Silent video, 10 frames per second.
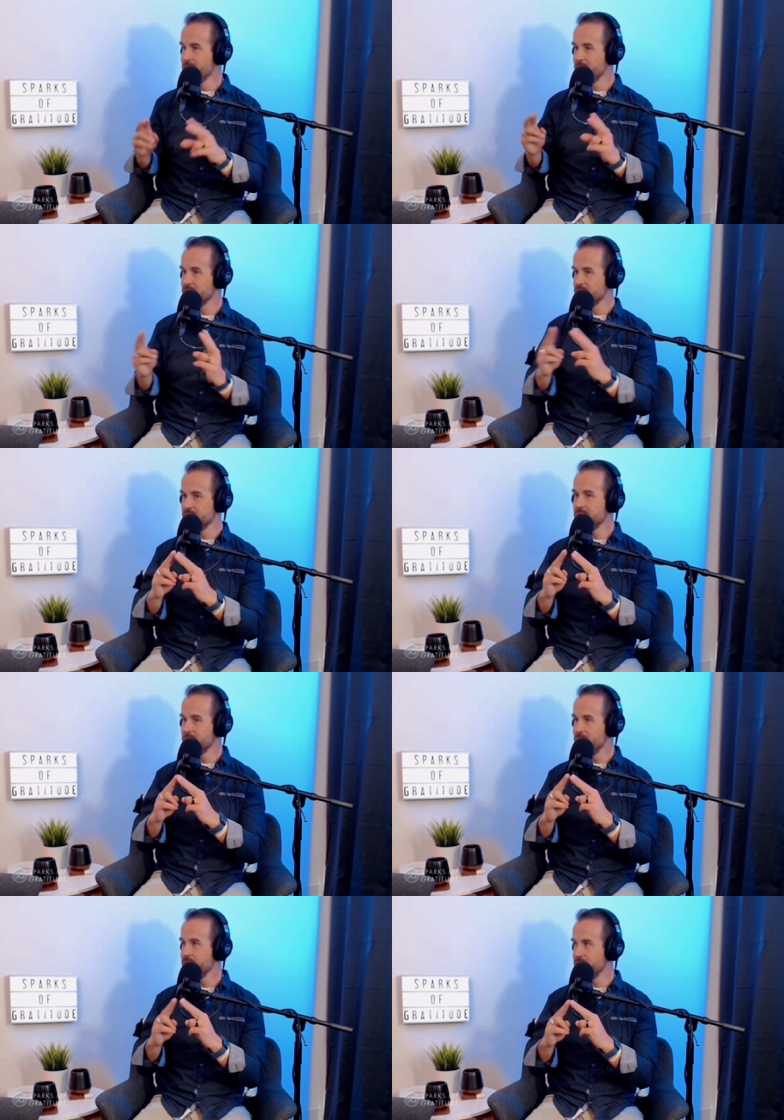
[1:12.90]
because you
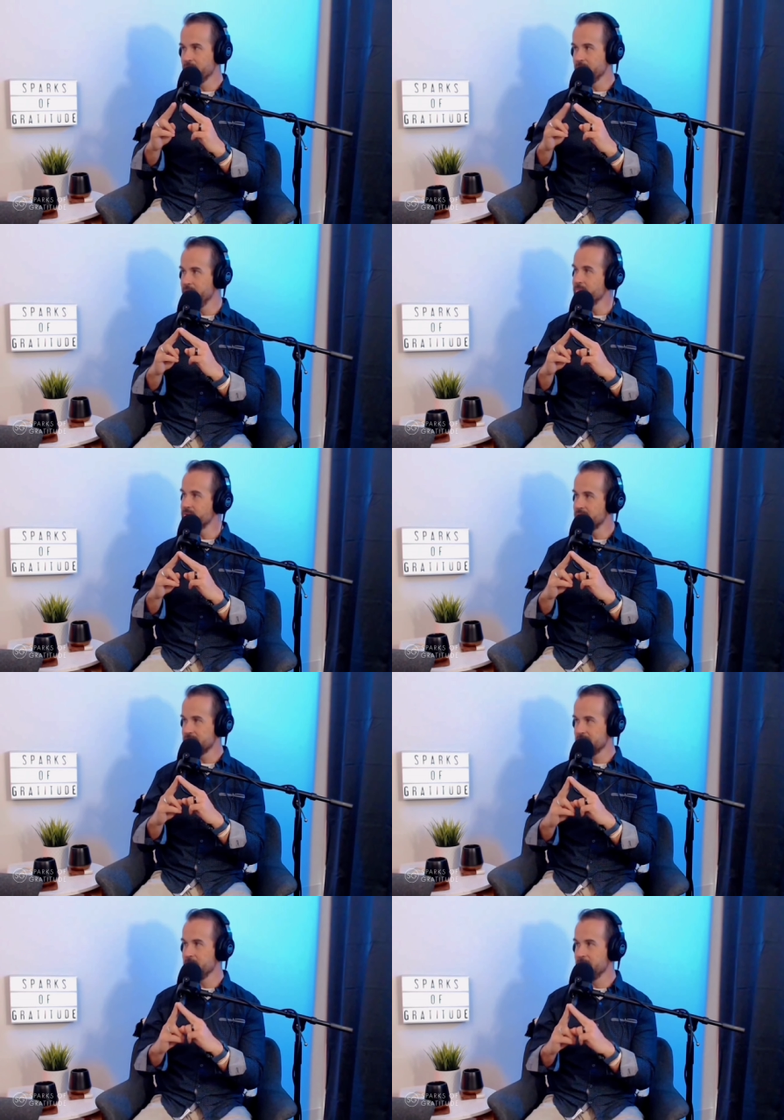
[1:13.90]
can put your lips to
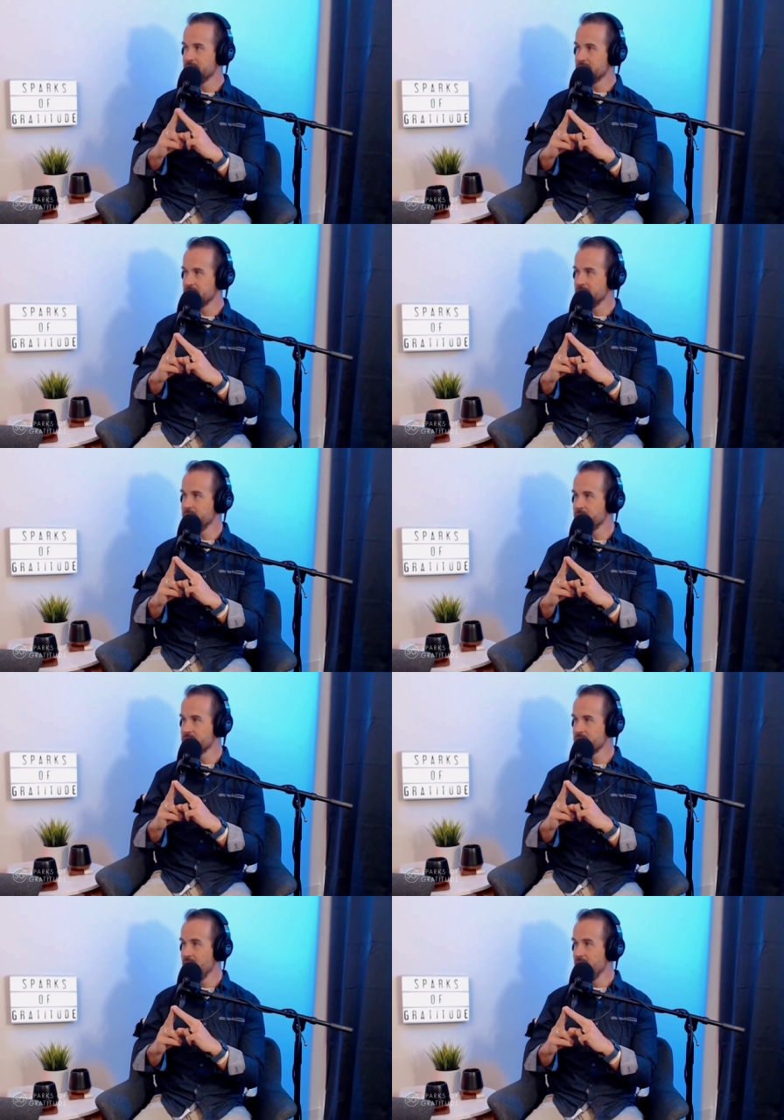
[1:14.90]
someone else's
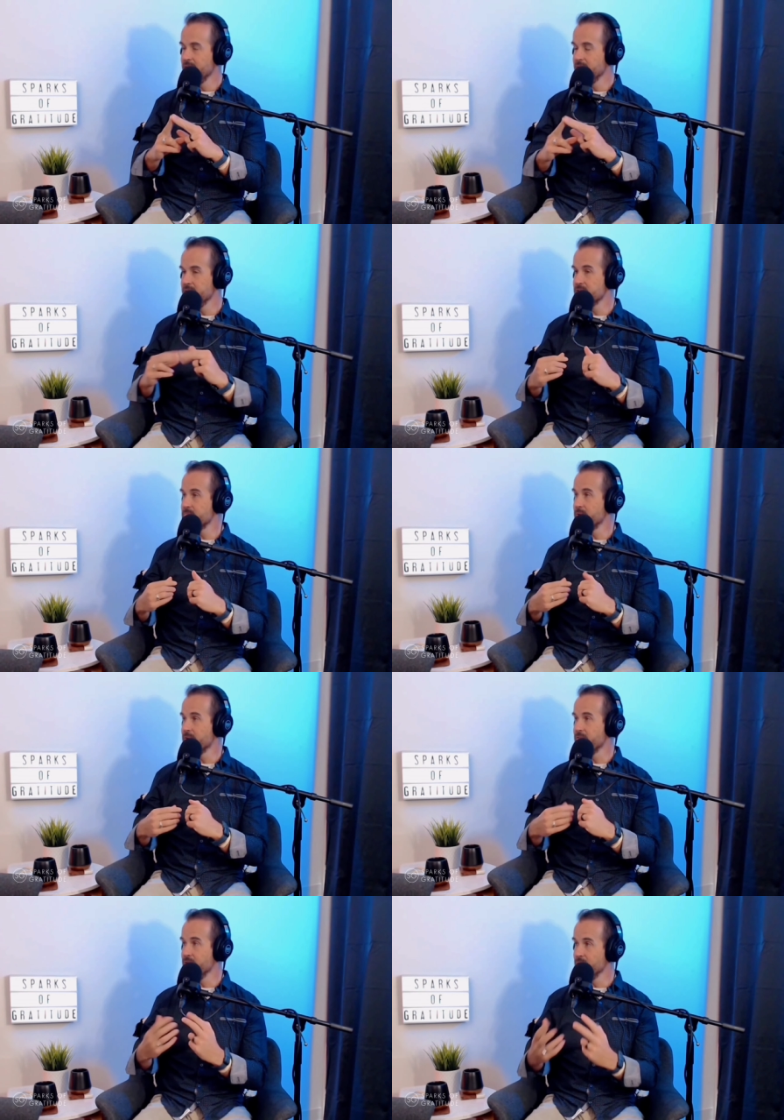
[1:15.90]
lips in the
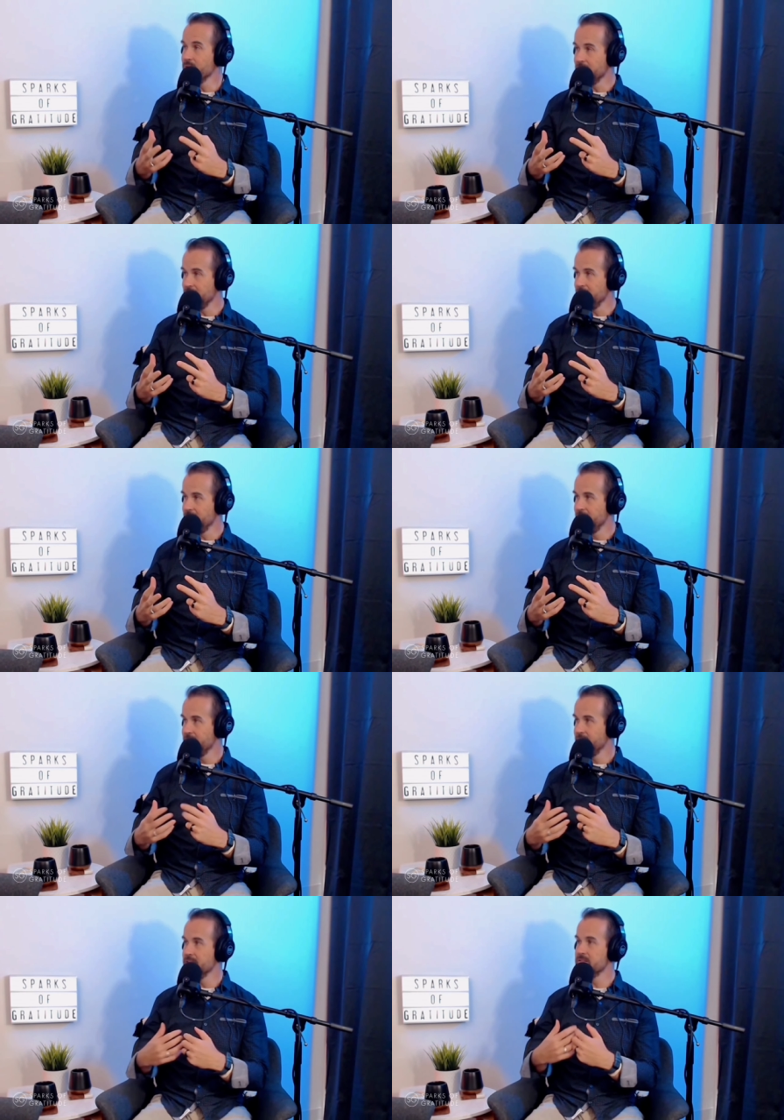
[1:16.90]
spirit of unity
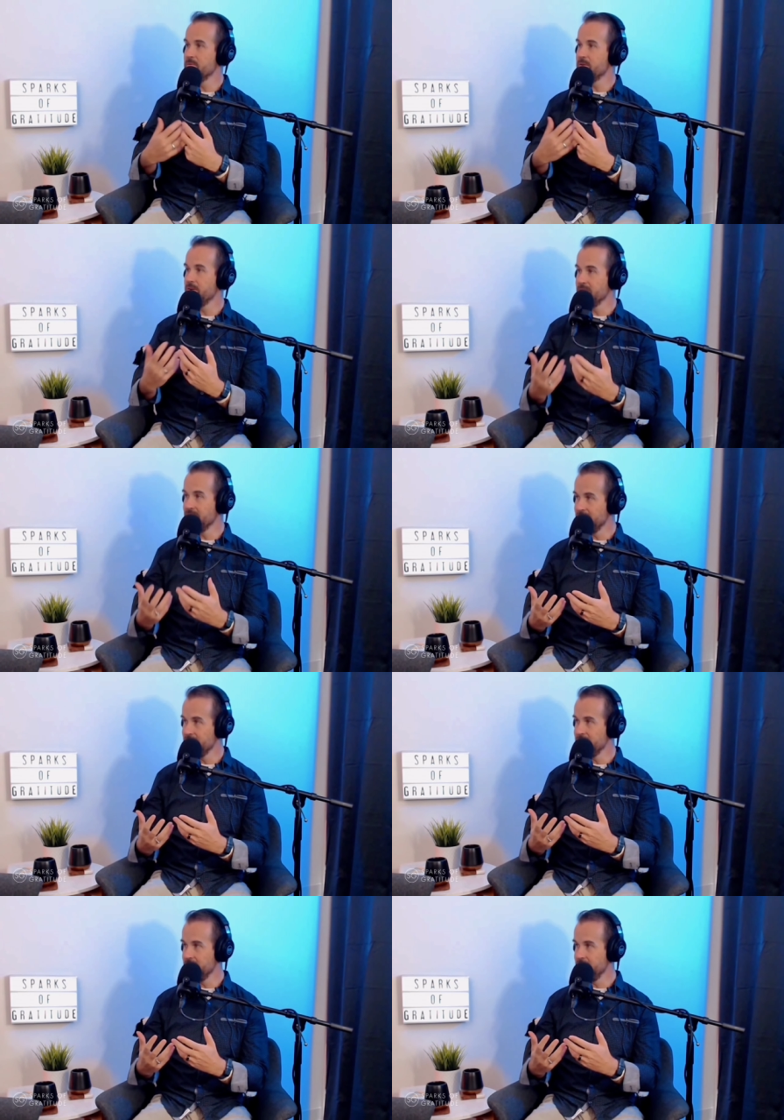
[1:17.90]
in the spirit of
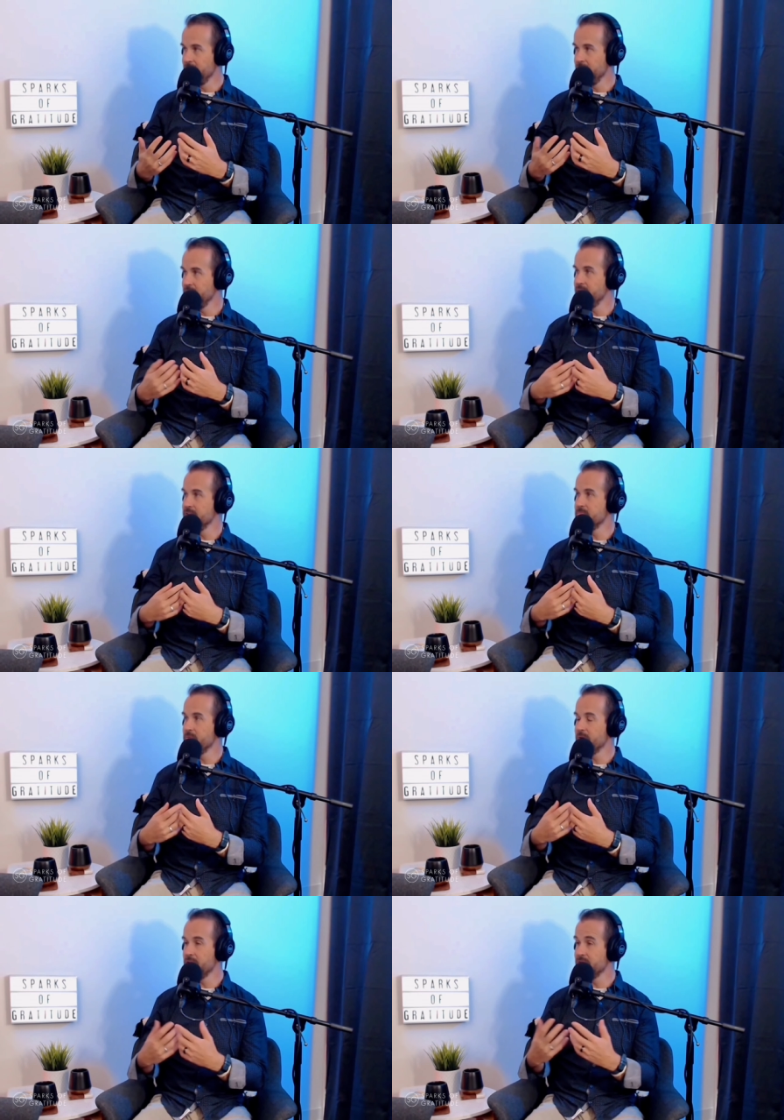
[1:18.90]
giving in the
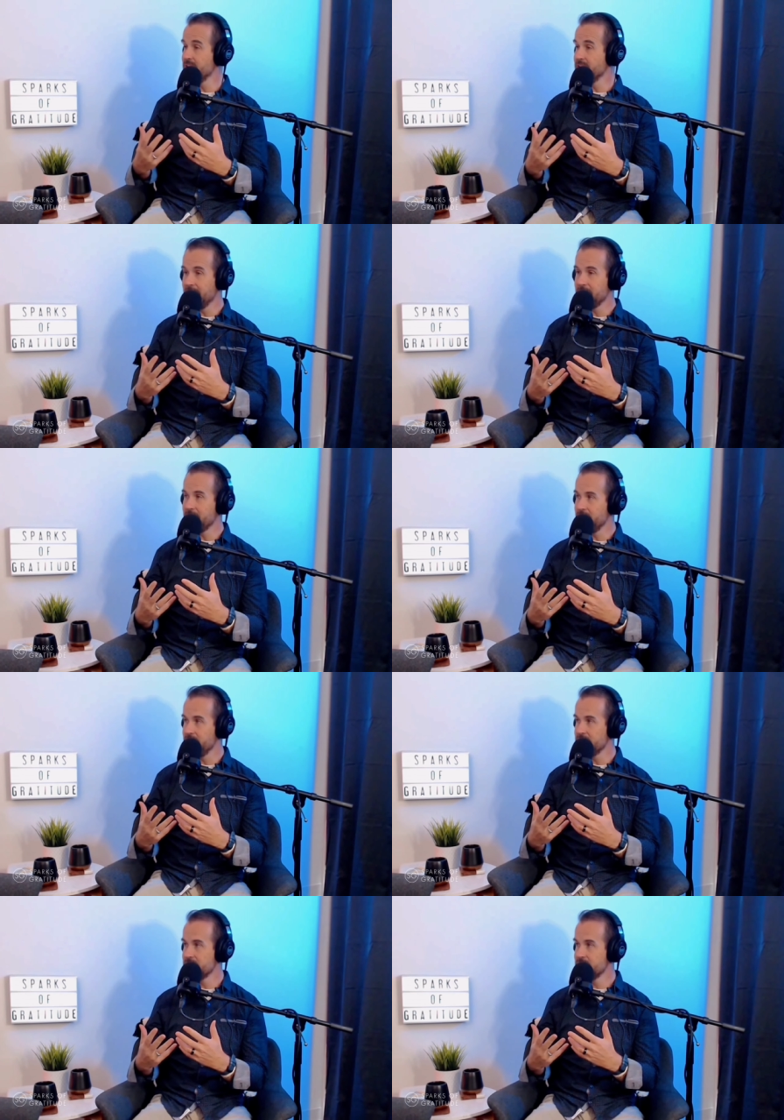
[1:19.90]
spirit of
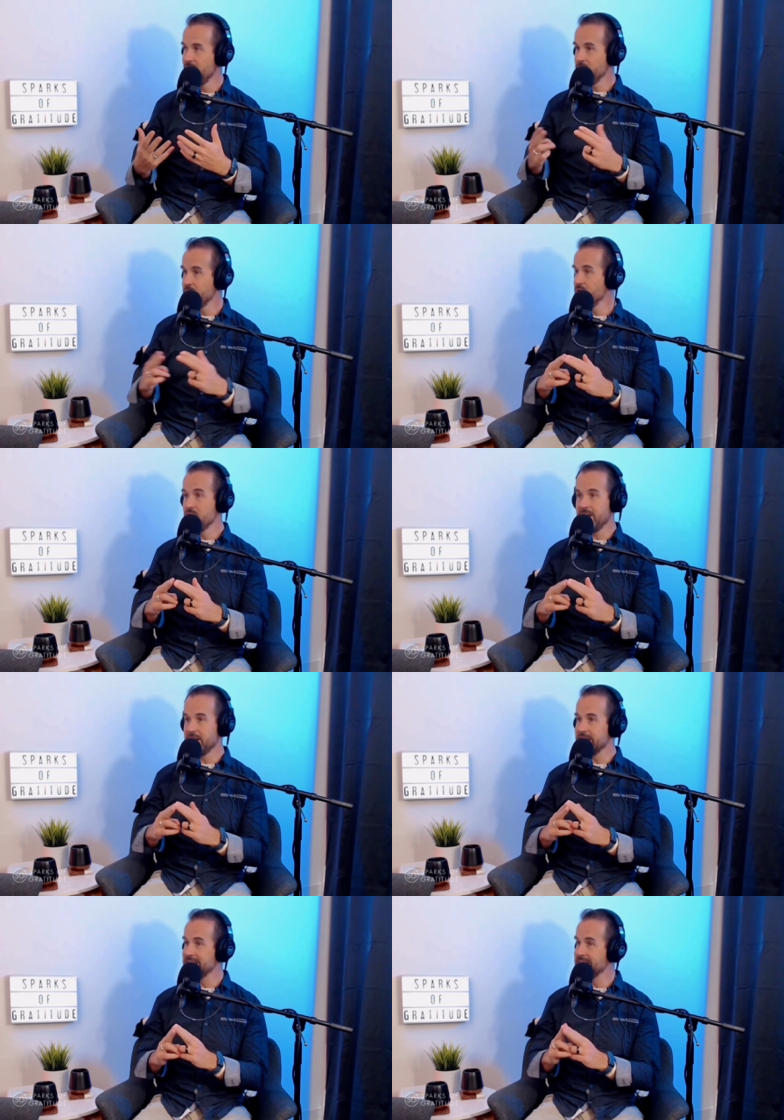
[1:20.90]
togetherness you can do that
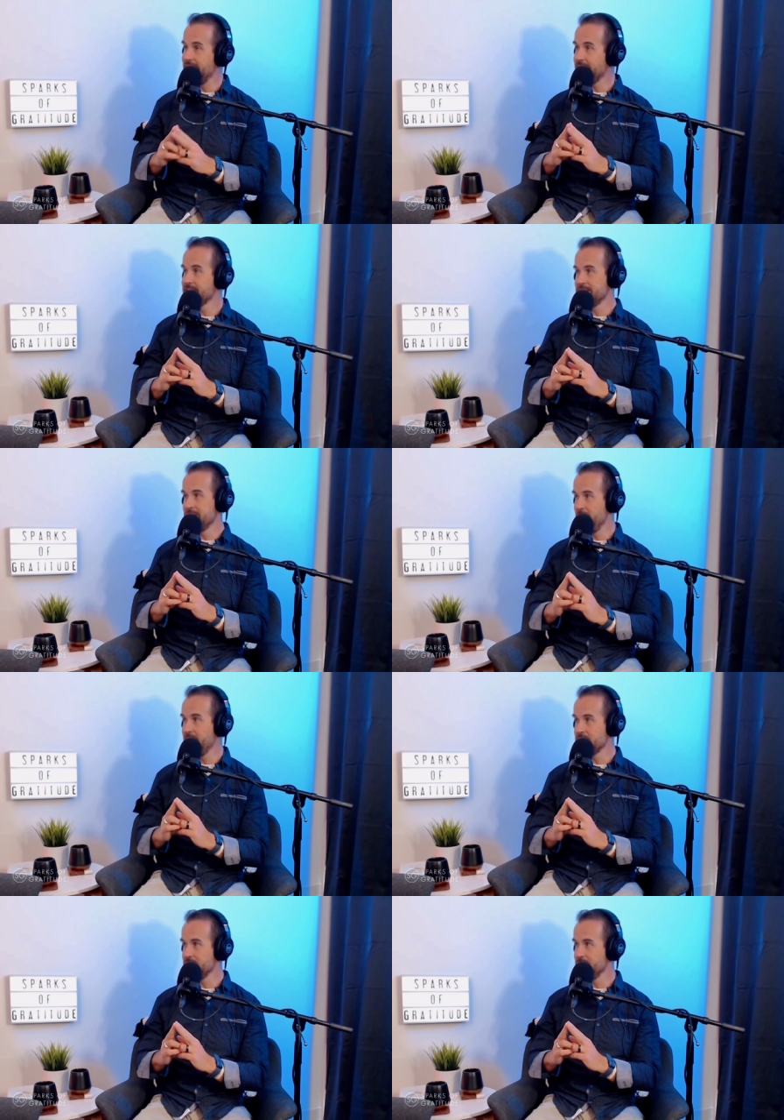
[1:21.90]
exact same
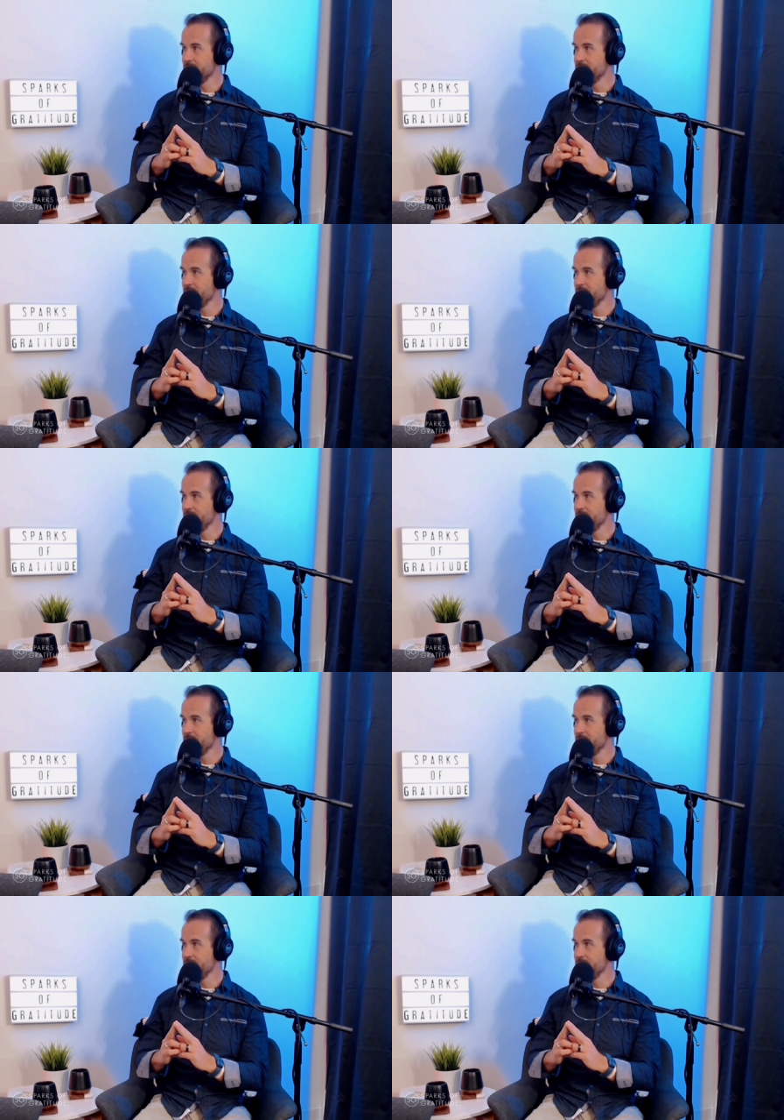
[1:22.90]
action